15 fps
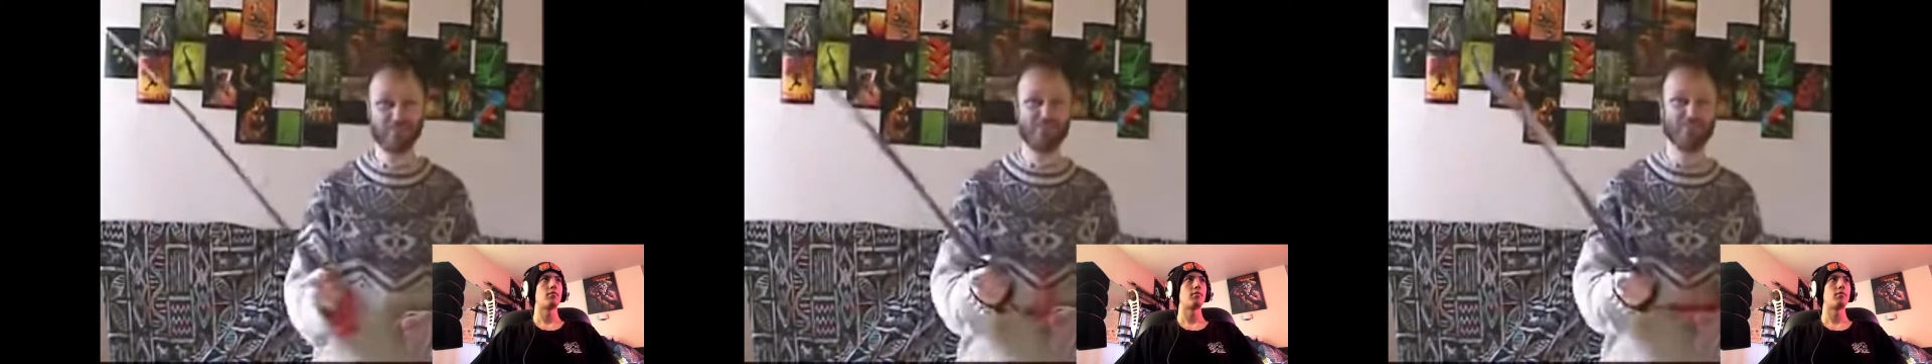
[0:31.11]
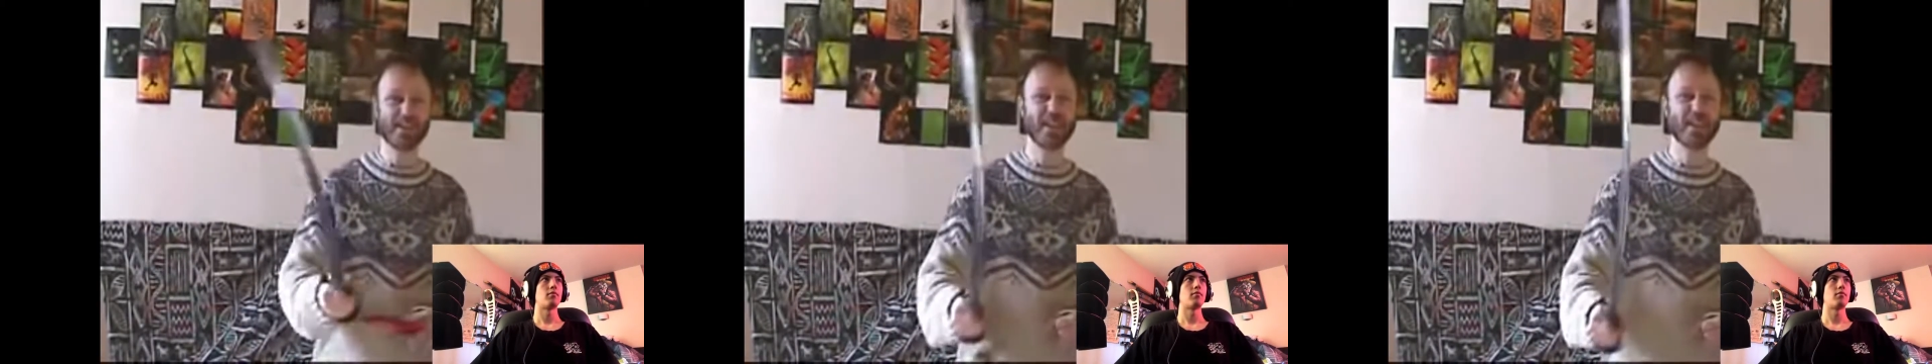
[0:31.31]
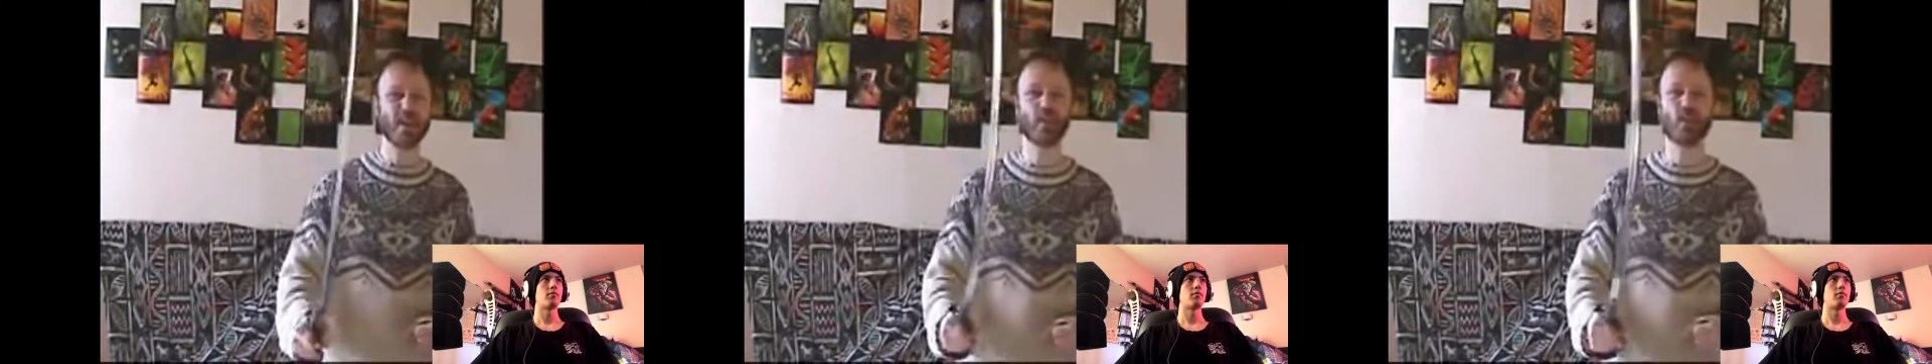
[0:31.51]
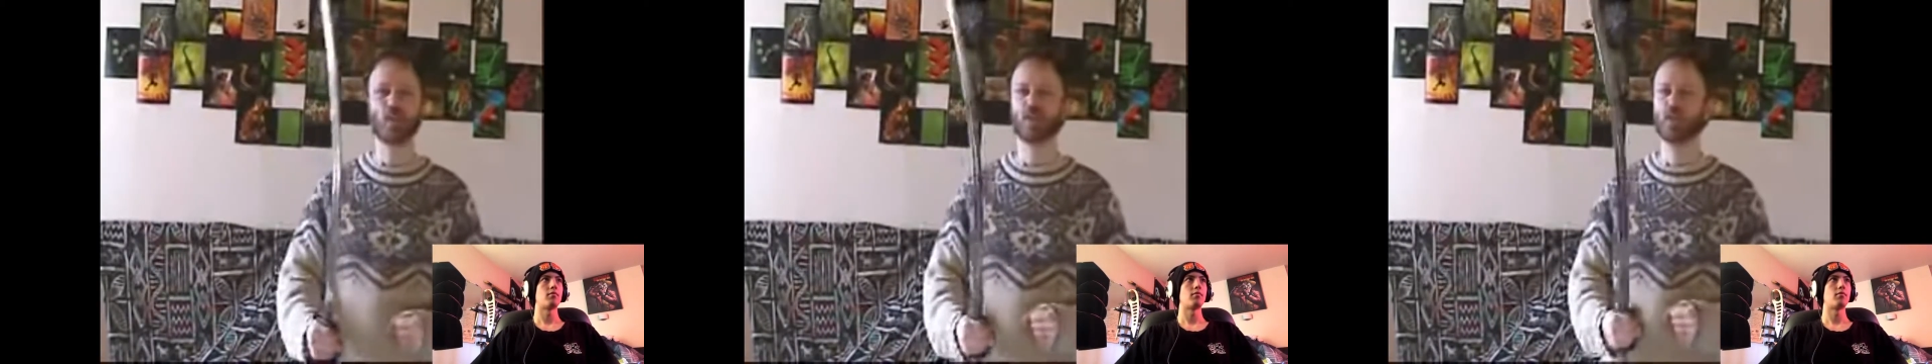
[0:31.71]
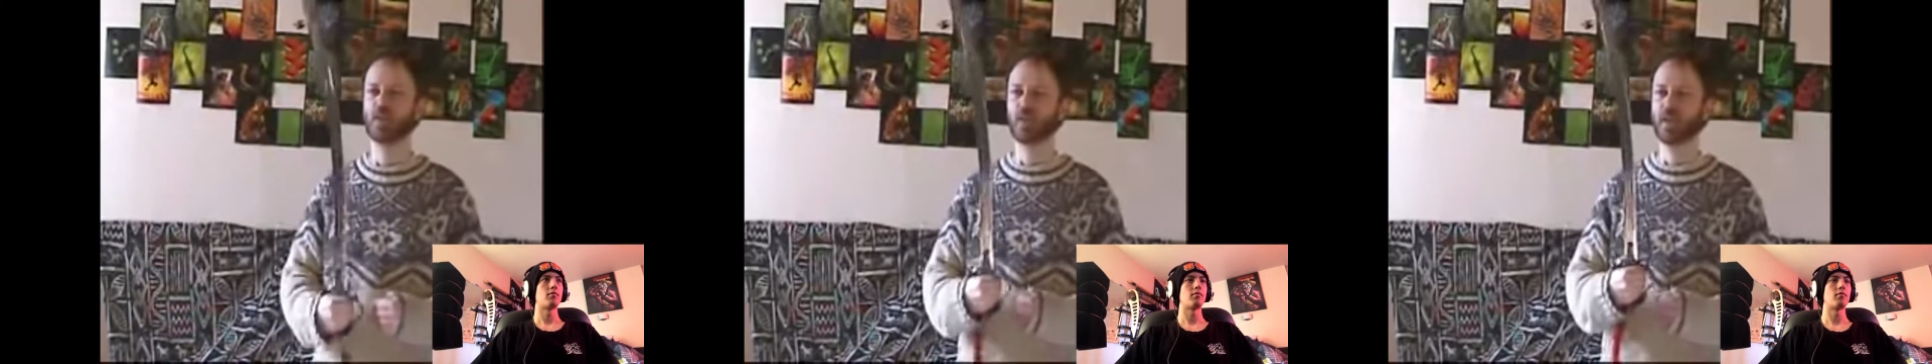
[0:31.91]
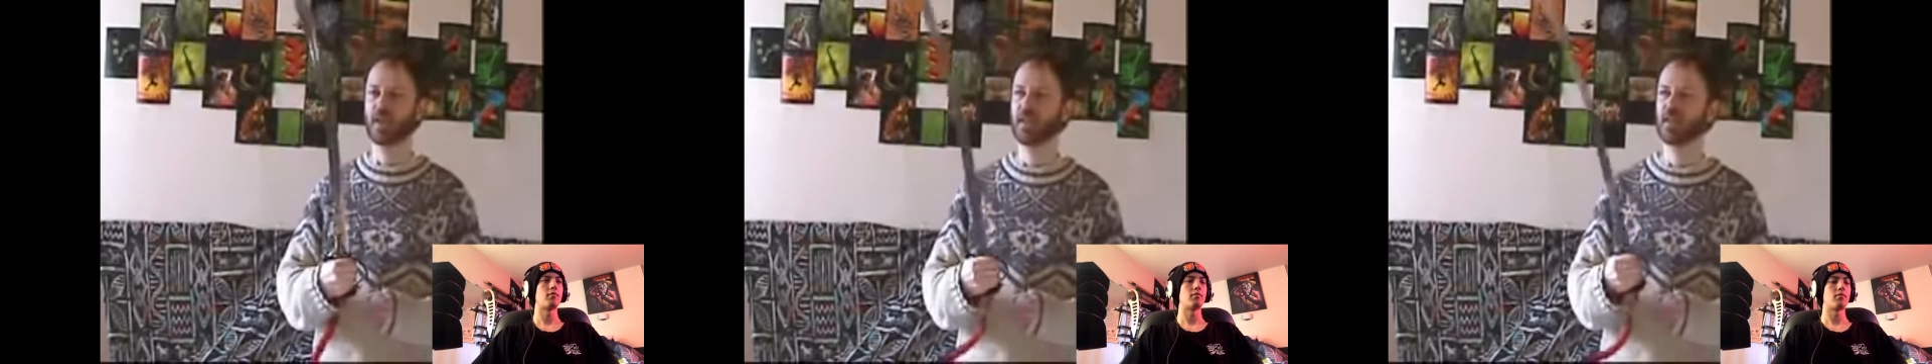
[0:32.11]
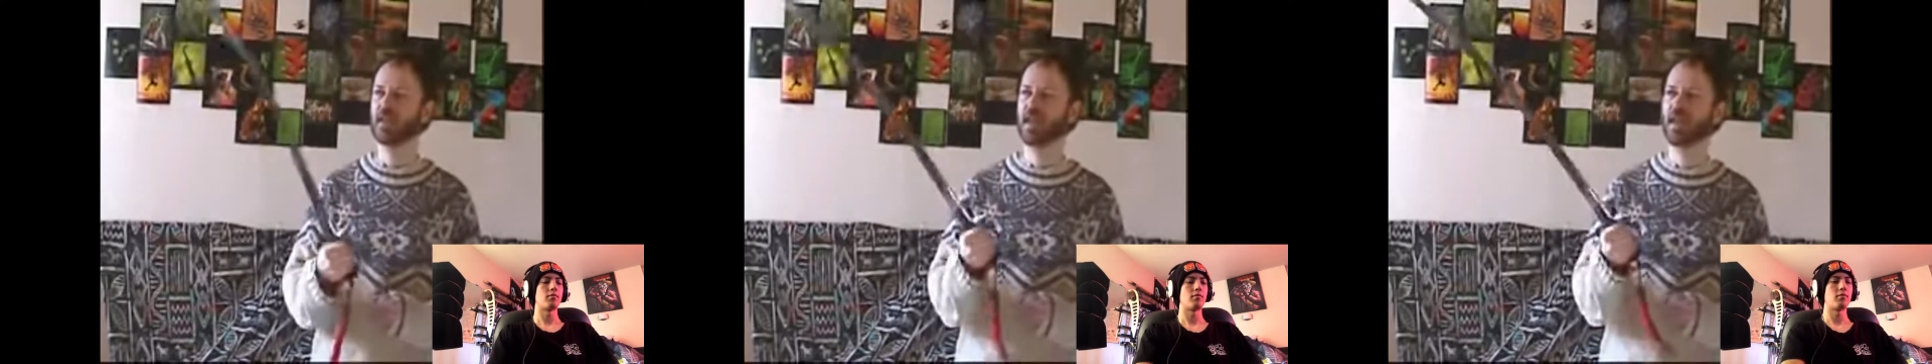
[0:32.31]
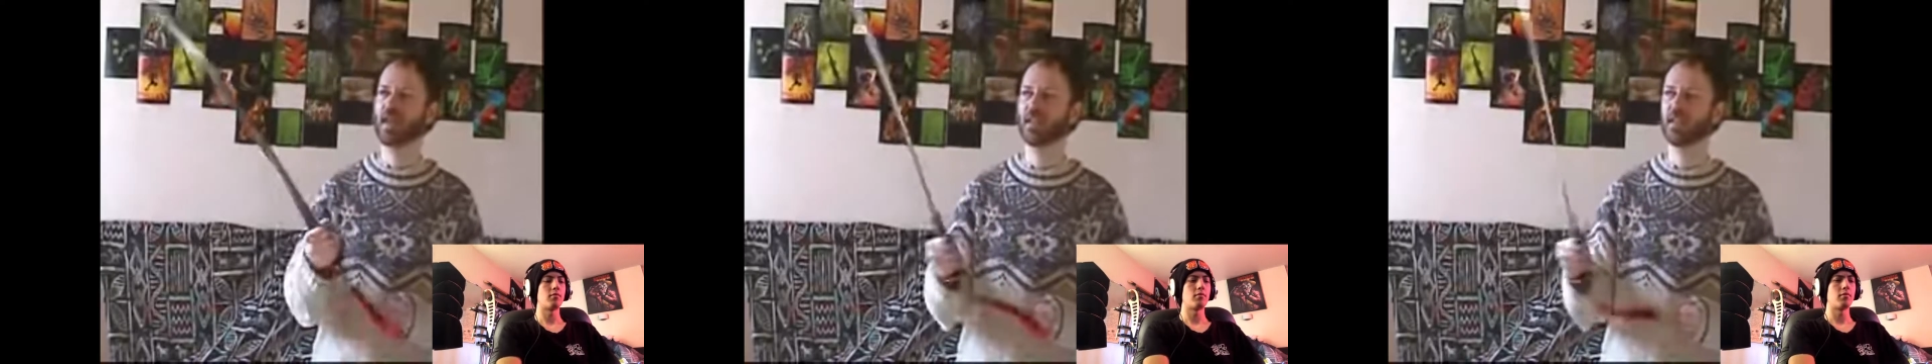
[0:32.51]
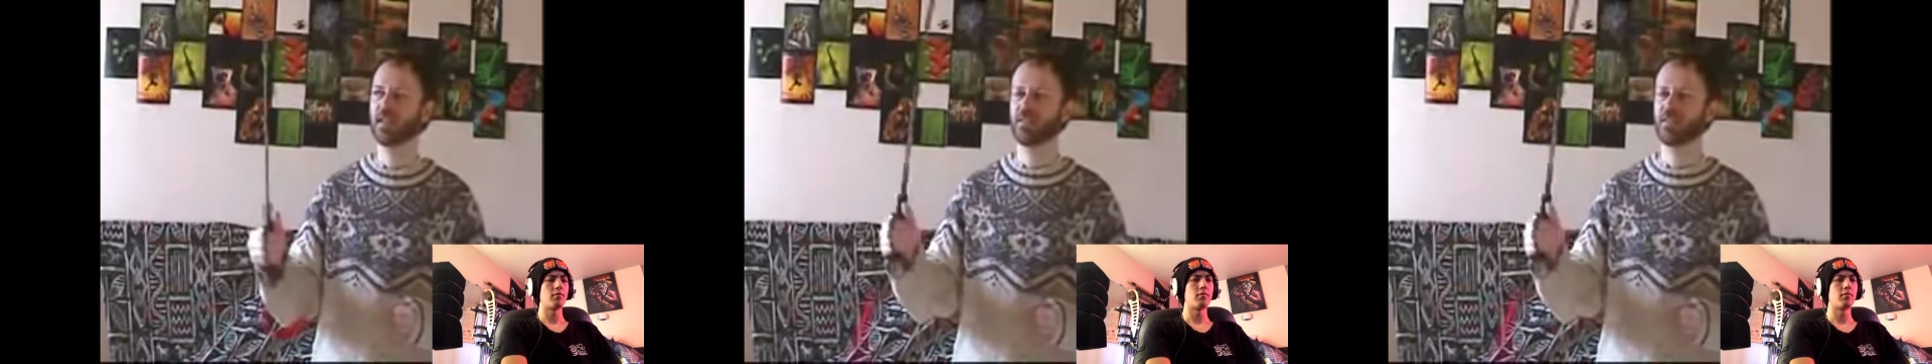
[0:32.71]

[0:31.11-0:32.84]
really awkward in your hand.